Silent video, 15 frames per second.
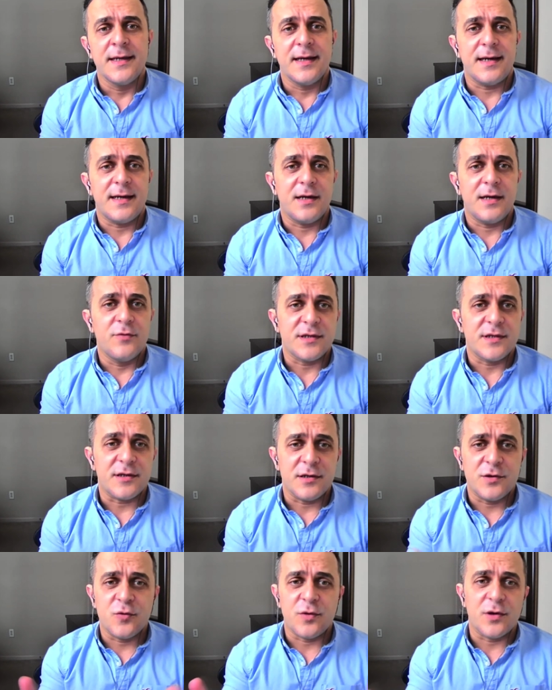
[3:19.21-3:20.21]
Uh, we
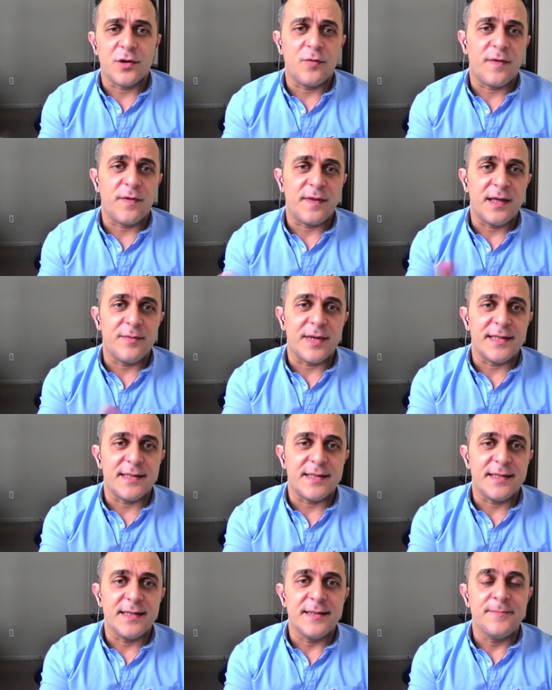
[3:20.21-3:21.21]
started to work with the
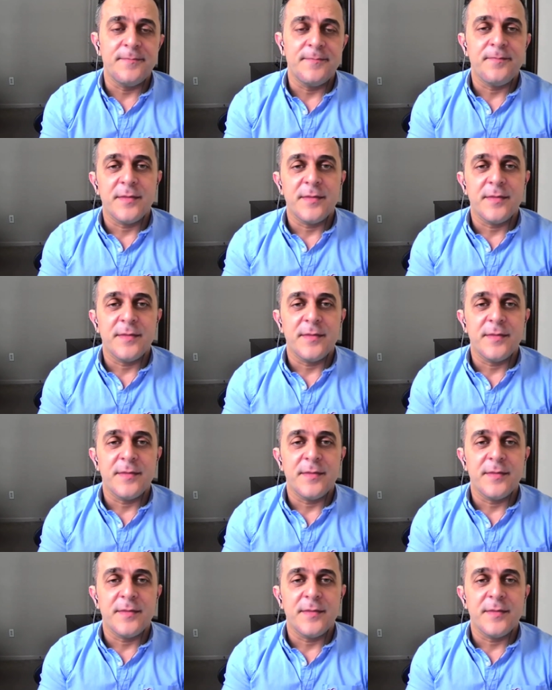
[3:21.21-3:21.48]
MIT.